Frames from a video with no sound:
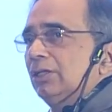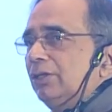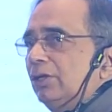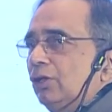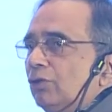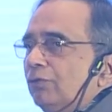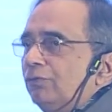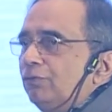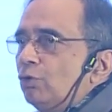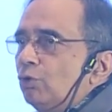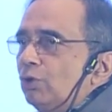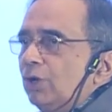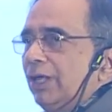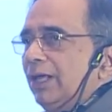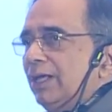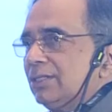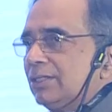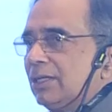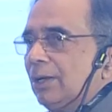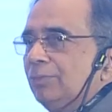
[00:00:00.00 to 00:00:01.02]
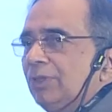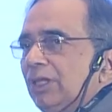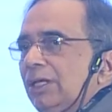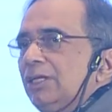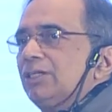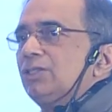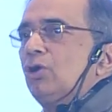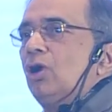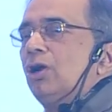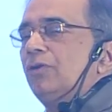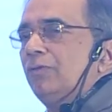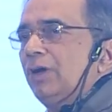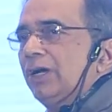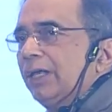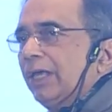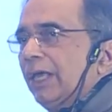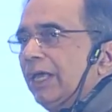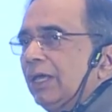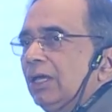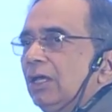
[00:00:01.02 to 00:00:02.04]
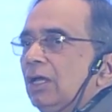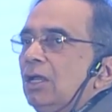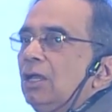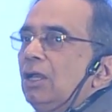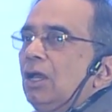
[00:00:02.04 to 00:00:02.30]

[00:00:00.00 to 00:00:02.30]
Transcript: 3 or 4 days, something is not working.